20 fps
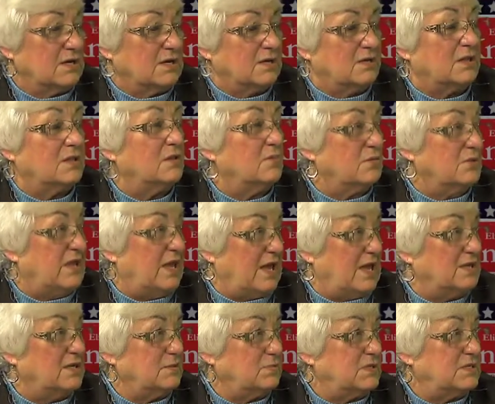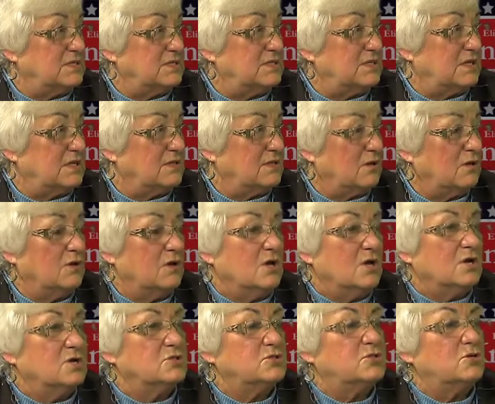The land had been sitting
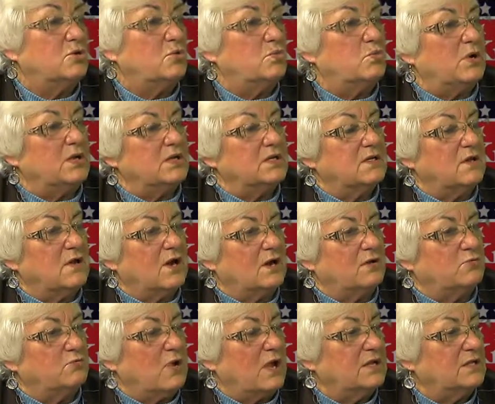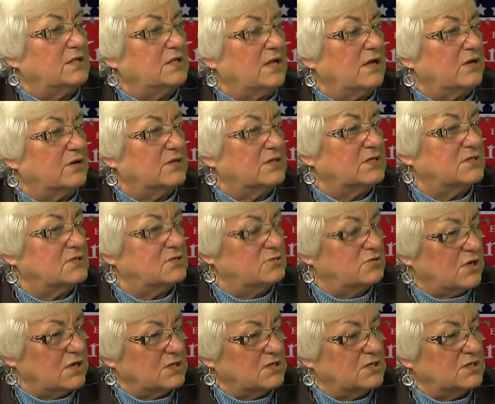there. So when Ron Clark
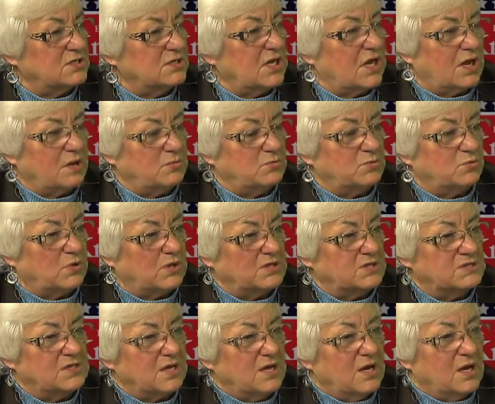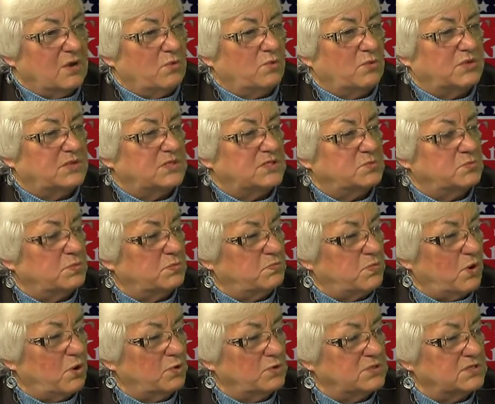Construction came to us with this
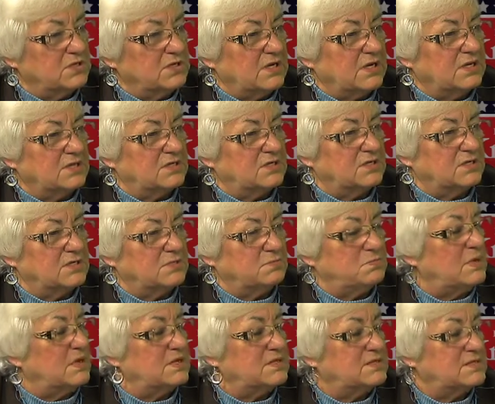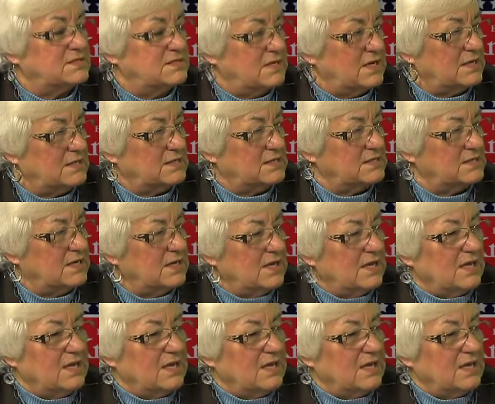proposal, it just made sense.